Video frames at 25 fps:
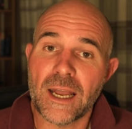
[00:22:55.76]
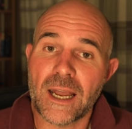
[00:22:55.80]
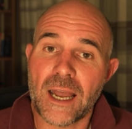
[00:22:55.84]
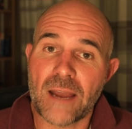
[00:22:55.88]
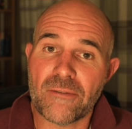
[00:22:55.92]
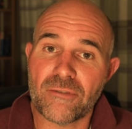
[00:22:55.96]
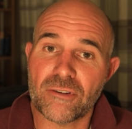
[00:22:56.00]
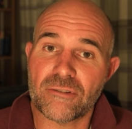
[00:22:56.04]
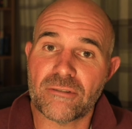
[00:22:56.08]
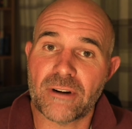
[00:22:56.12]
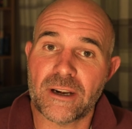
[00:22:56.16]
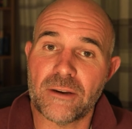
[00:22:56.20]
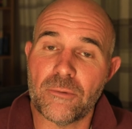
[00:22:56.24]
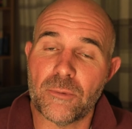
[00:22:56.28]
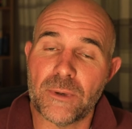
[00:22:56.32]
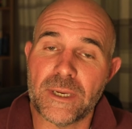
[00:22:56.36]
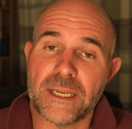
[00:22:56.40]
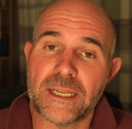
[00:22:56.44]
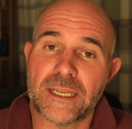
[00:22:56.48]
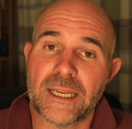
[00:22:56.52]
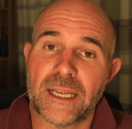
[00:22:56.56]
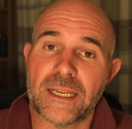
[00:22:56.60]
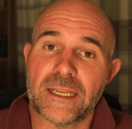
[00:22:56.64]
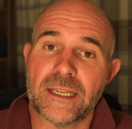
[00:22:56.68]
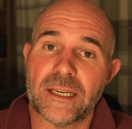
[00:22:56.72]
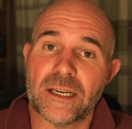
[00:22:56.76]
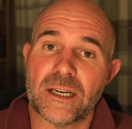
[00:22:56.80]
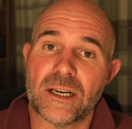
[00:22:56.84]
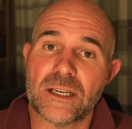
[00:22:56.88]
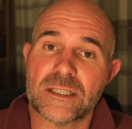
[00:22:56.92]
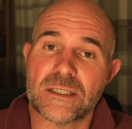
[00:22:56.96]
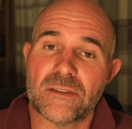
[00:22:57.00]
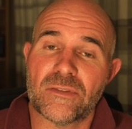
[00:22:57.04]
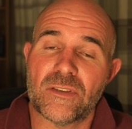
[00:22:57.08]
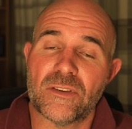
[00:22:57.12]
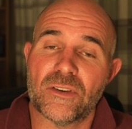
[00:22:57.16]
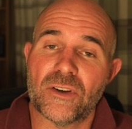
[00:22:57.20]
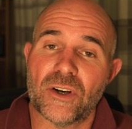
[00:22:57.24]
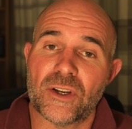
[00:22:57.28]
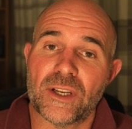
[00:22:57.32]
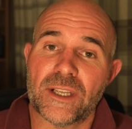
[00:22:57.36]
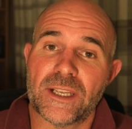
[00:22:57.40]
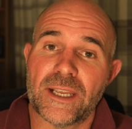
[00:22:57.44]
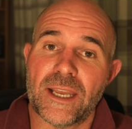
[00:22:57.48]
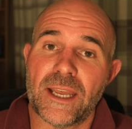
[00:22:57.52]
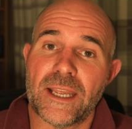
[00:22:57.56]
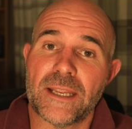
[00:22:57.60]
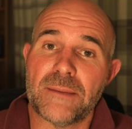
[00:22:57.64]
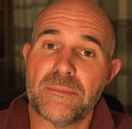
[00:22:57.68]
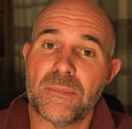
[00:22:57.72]
have a great weekend, guys, if you've got a
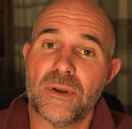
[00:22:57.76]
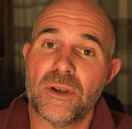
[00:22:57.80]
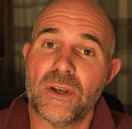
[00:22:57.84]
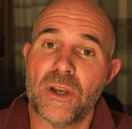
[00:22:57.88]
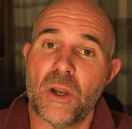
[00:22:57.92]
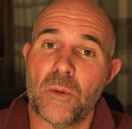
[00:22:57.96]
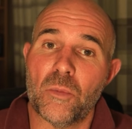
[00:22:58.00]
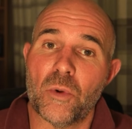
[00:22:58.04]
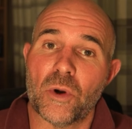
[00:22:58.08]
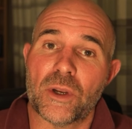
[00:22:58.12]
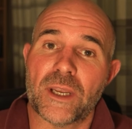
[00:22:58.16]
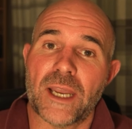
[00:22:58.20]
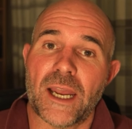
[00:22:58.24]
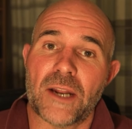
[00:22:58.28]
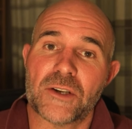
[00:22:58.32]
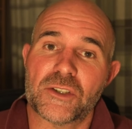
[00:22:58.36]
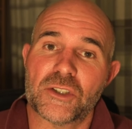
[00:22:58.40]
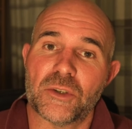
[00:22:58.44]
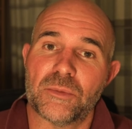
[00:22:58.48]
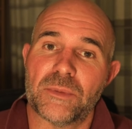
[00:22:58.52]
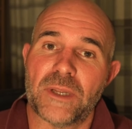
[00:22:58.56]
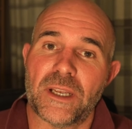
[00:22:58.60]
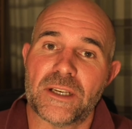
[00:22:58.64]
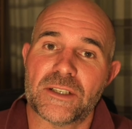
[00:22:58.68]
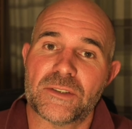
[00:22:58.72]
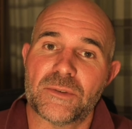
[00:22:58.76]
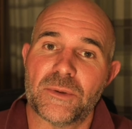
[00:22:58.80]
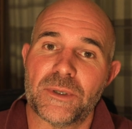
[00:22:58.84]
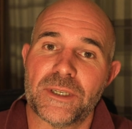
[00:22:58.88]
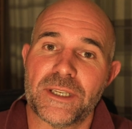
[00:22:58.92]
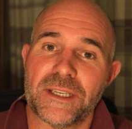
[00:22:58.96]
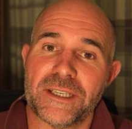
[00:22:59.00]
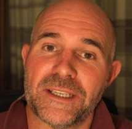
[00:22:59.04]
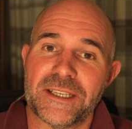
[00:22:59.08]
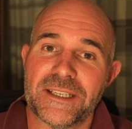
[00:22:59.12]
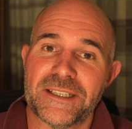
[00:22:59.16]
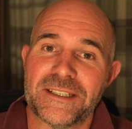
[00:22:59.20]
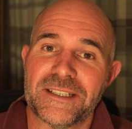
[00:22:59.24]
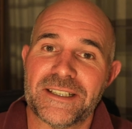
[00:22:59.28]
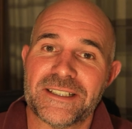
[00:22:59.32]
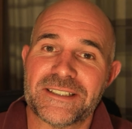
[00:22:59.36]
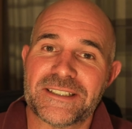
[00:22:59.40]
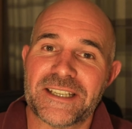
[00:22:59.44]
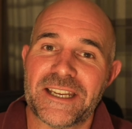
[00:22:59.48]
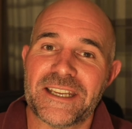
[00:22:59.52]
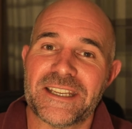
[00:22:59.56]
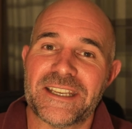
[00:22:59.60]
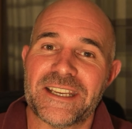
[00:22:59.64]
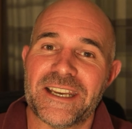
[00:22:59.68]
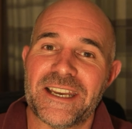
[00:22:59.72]
game. And we'll catch up next week.
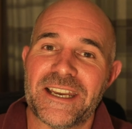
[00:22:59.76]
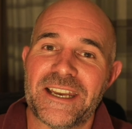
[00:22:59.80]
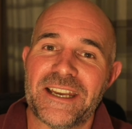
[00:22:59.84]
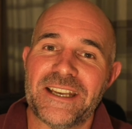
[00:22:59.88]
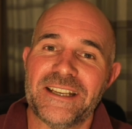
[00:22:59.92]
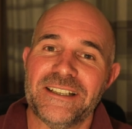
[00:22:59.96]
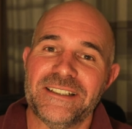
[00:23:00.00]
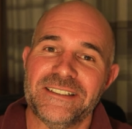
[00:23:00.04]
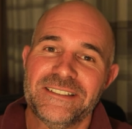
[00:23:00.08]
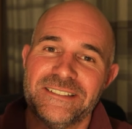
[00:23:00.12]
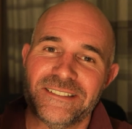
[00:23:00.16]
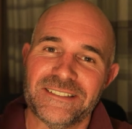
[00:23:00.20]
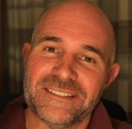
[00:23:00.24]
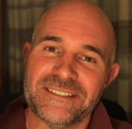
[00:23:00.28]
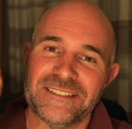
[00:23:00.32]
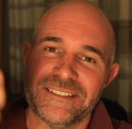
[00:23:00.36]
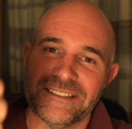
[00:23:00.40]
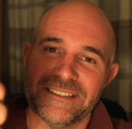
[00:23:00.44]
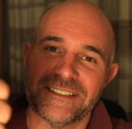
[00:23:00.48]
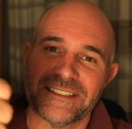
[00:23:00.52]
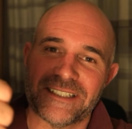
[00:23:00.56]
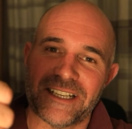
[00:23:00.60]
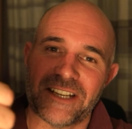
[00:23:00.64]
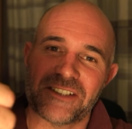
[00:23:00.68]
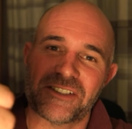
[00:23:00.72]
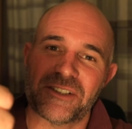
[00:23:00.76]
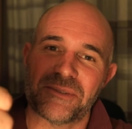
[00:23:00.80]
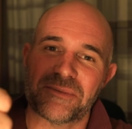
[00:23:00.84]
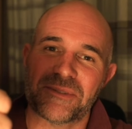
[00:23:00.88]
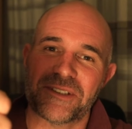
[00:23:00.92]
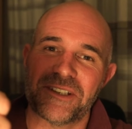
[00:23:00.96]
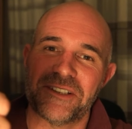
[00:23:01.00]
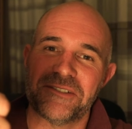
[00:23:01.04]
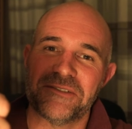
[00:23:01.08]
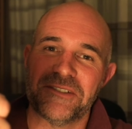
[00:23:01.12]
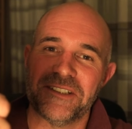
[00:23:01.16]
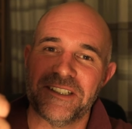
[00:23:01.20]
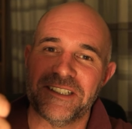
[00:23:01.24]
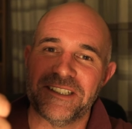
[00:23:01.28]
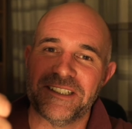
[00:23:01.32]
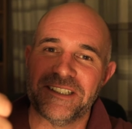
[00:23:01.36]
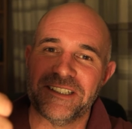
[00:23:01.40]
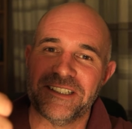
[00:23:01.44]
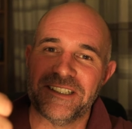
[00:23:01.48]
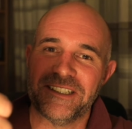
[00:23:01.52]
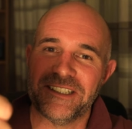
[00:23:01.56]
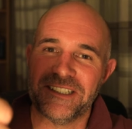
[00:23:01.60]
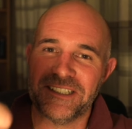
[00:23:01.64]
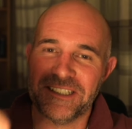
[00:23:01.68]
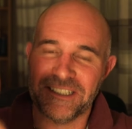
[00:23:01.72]
Take care. Catch up
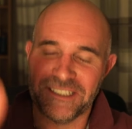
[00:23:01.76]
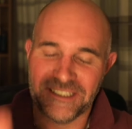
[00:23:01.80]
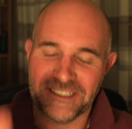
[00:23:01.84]
soon.